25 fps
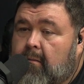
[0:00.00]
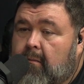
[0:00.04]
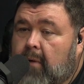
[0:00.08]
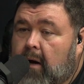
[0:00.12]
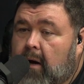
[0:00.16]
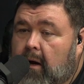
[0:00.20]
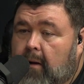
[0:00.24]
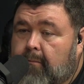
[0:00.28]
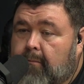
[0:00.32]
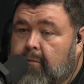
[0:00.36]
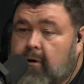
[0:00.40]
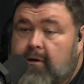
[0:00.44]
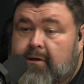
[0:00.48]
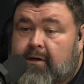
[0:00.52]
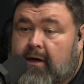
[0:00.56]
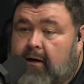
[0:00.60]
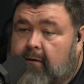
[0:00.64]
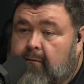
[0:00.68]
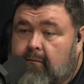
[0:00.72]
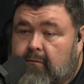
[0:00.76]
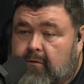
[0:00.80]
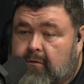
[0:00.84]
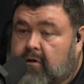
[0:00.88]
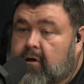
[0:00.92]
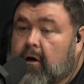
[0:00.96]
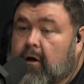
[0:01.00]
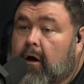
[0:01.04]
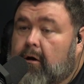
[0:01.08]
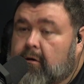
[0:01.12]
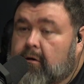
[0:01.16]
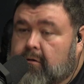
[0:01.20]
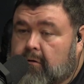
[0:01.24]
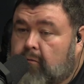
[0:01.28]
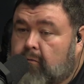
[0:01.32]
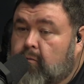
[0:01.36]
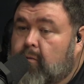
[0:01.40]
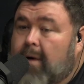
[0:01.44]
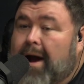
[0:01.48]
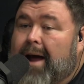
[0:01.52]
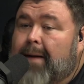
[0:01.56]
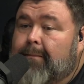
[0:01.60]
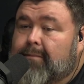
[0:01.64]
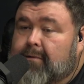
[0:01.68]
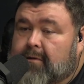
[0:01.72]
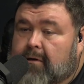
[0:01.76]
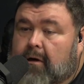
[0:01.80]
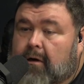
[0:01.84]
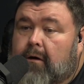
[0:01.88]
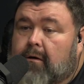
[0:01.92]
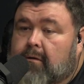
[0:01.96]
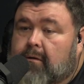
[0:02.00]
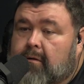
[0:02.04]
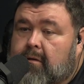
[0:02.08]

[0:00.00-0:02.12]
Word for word: uh, brisket sauce or wrap sauce.